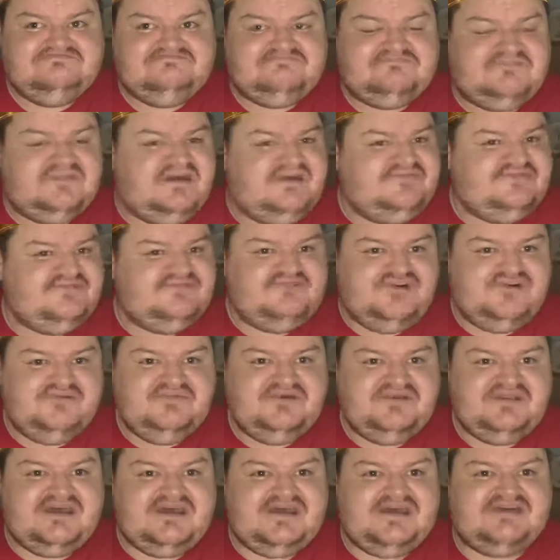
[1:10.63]
nothing wrong
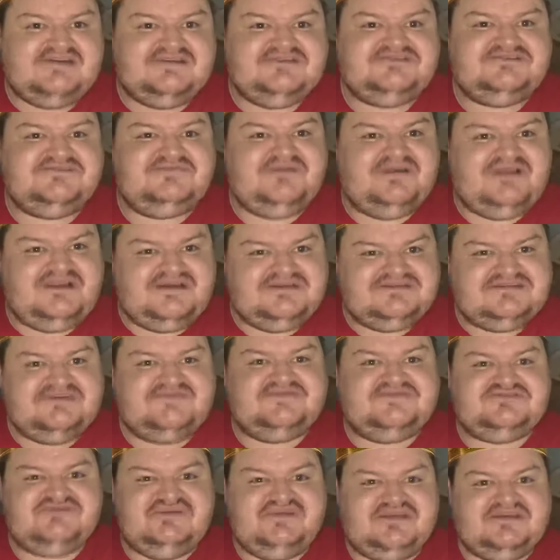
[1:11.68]
with that, should be allowed to have
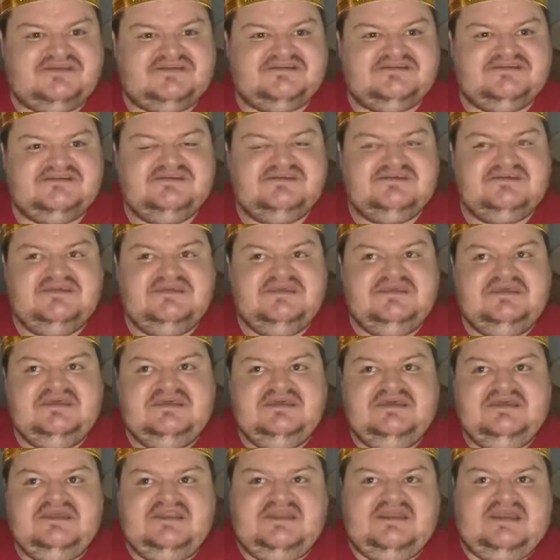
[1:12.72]
a drink.
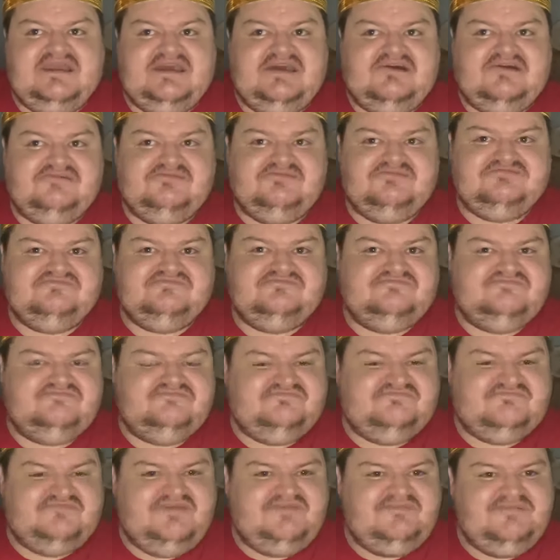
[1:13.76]
Now
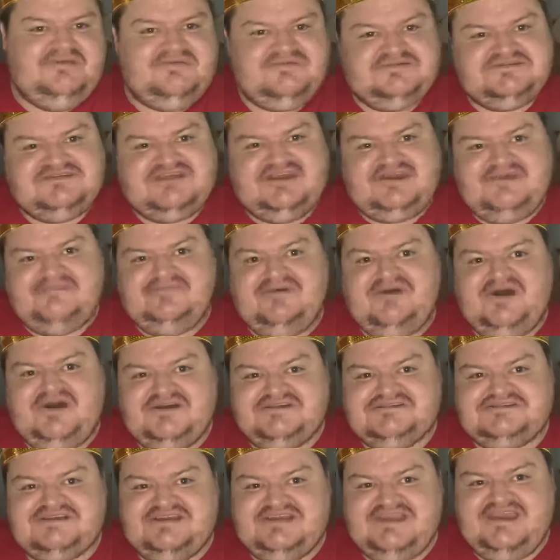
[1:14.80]
when people are saying I'm
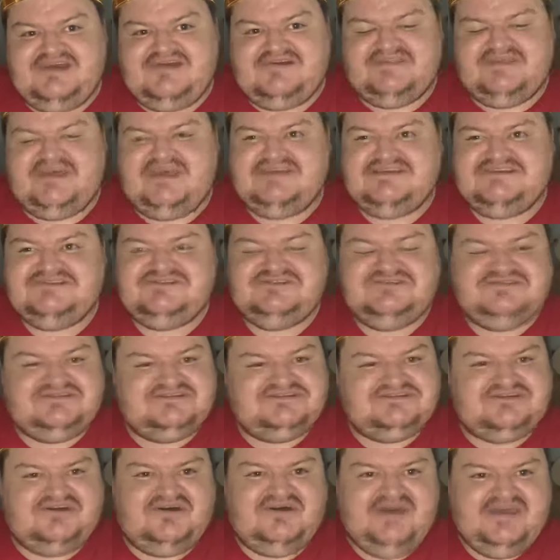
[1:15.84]
passing out, that's due to
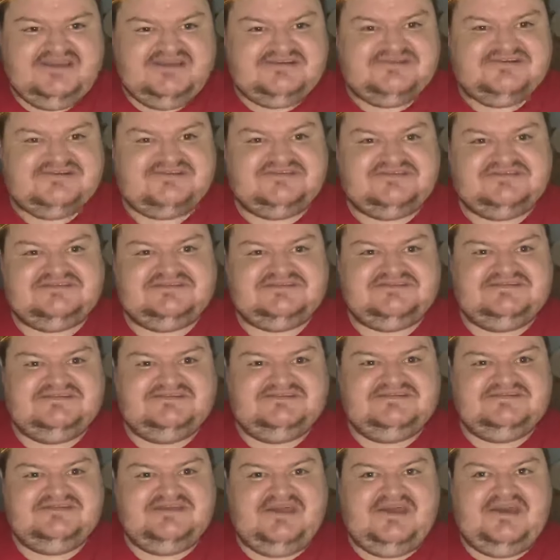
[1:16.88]
tiredness.
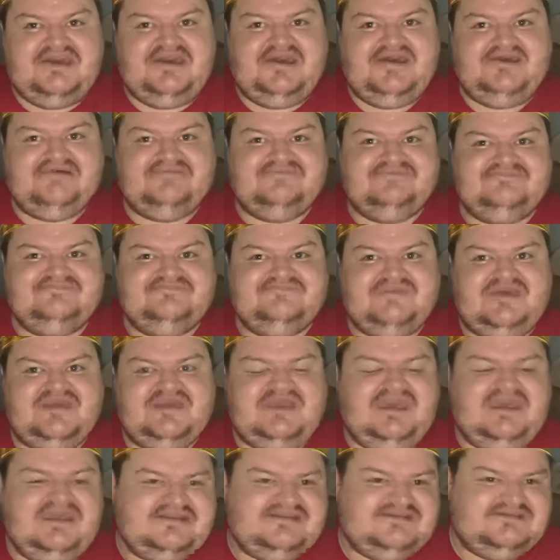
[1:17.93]

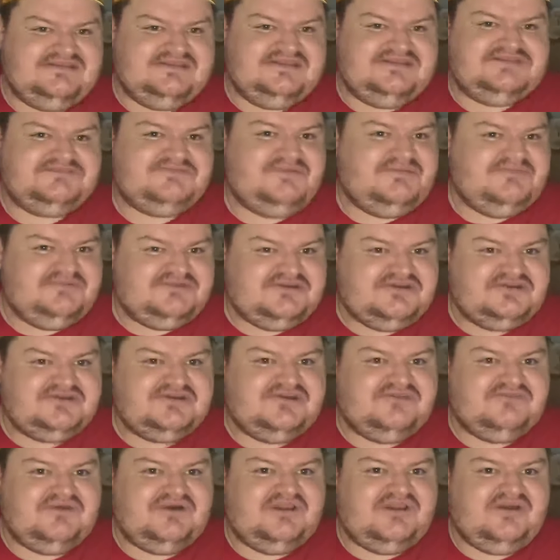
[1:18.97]
Again, these people don't
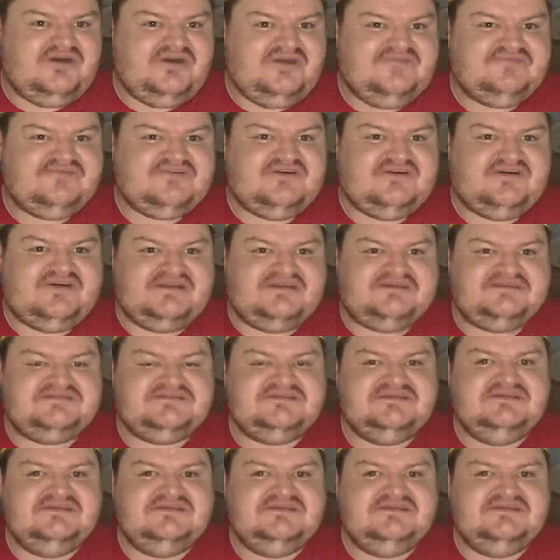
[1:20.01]
know my life guys.